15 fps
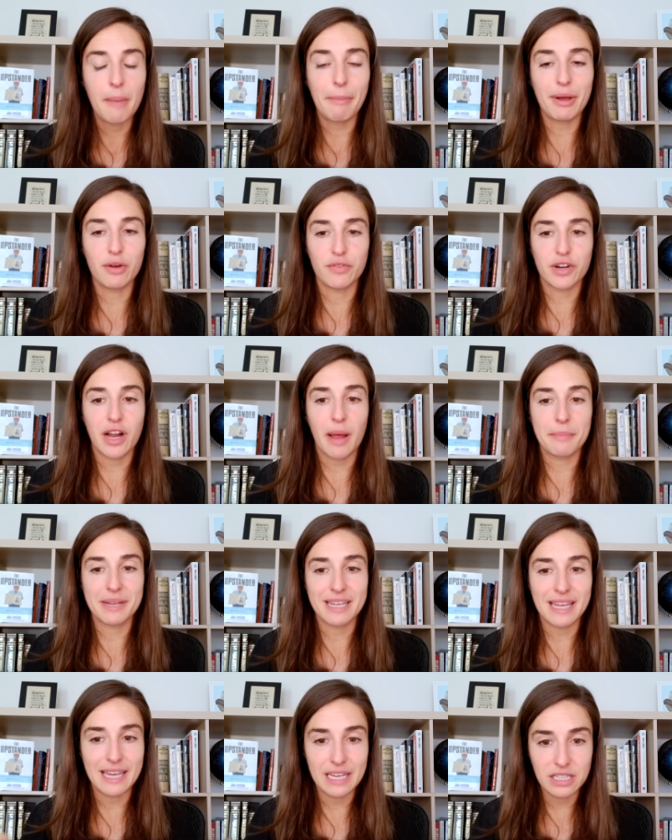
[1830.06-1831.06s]
by
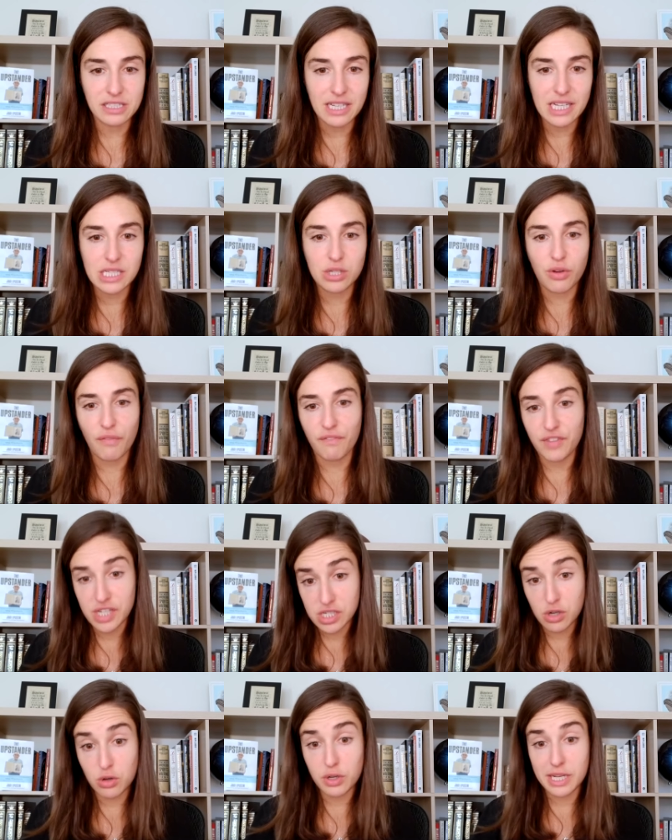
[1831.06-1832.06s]
overcoming illness,
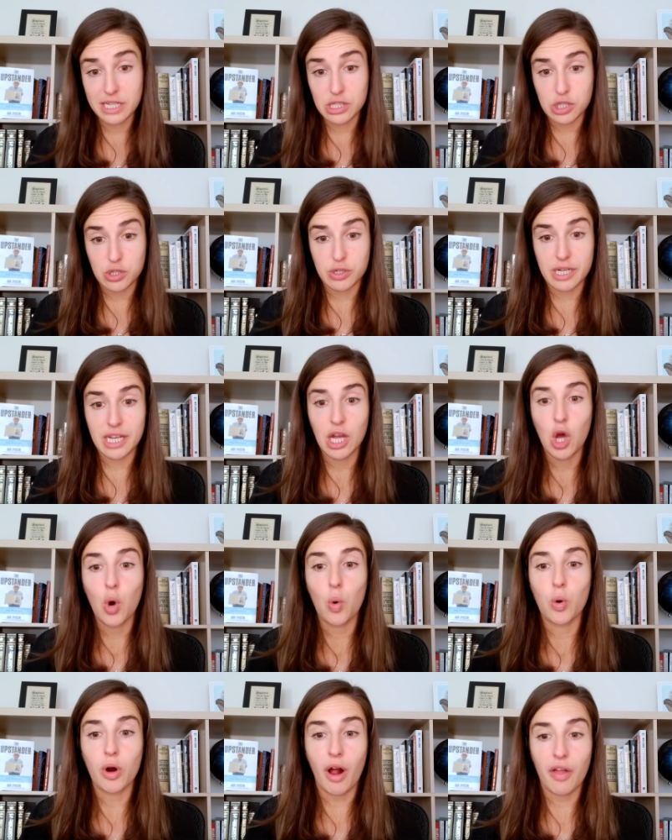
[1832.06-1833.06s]
physical injury,
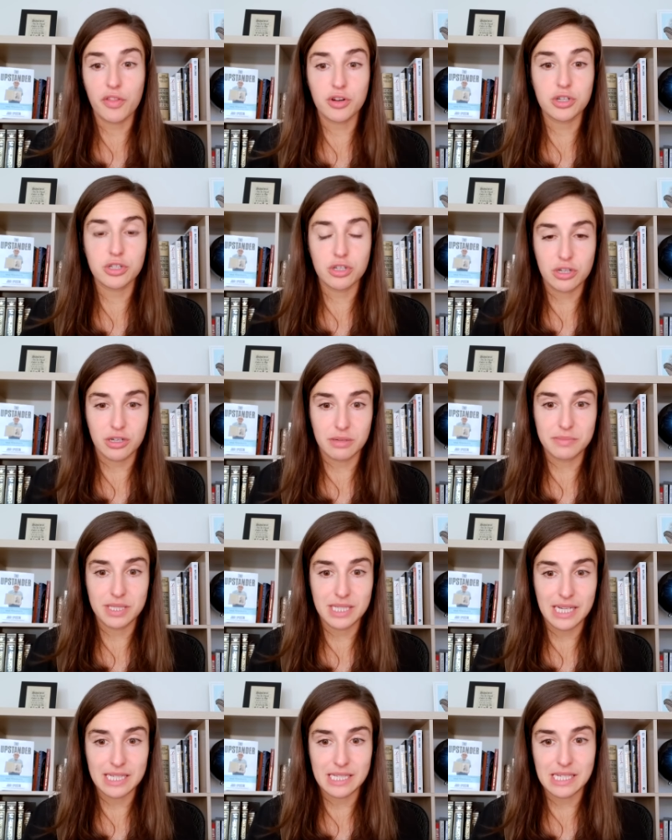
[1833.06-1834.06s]
or other
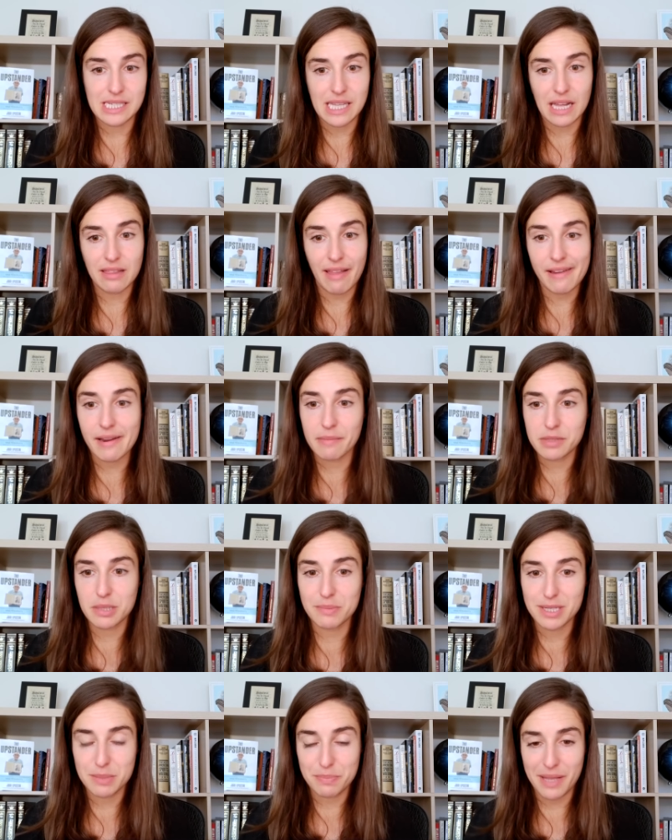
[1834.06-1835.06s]
circumstances that led him
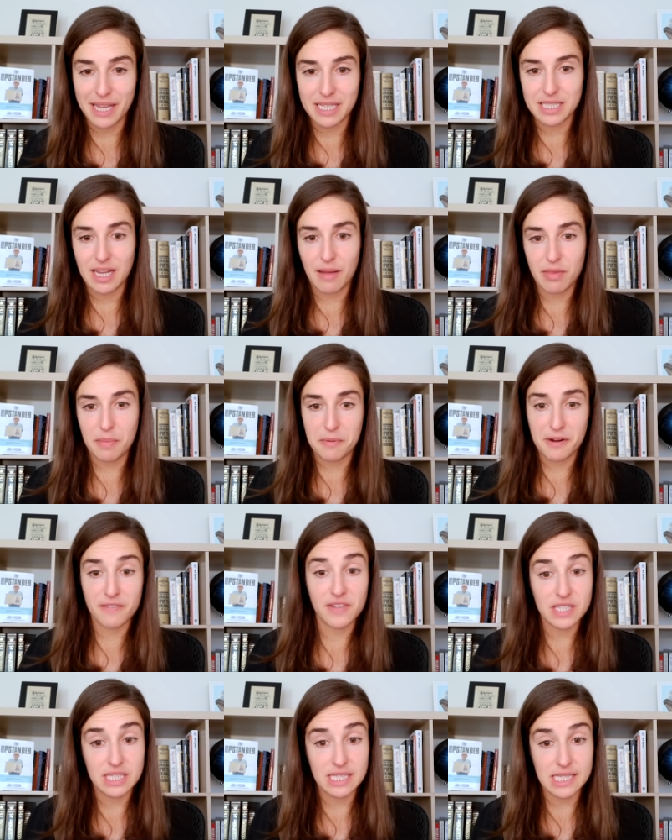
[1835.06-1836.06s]
to miss playing time the
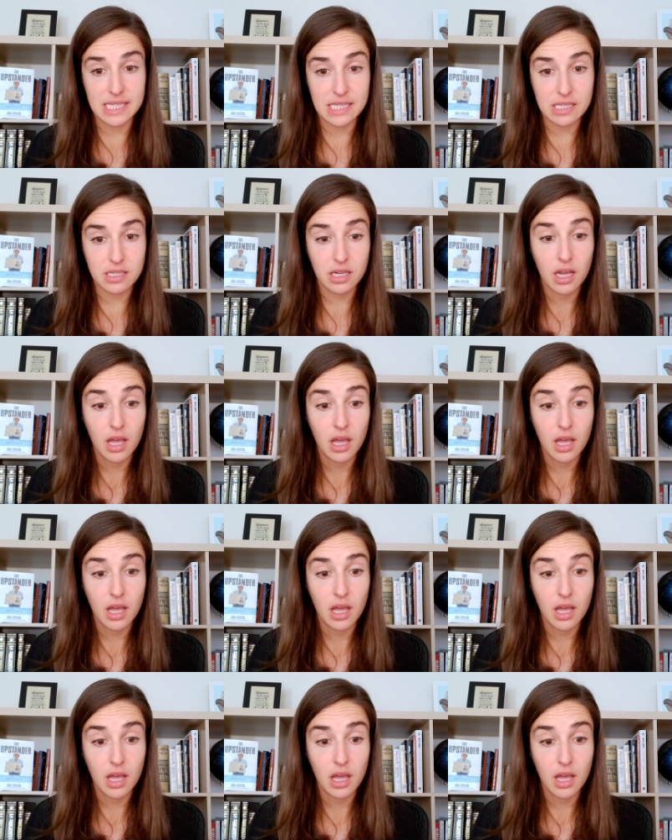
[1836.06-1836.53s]
previous season.